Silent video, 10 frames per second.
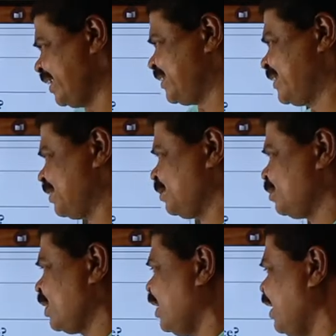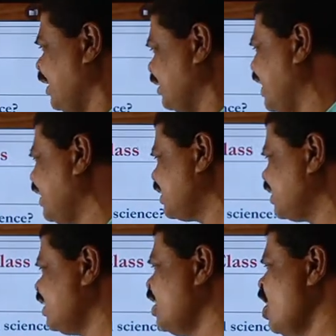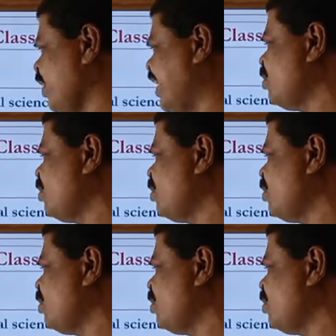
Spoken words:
this. Then we can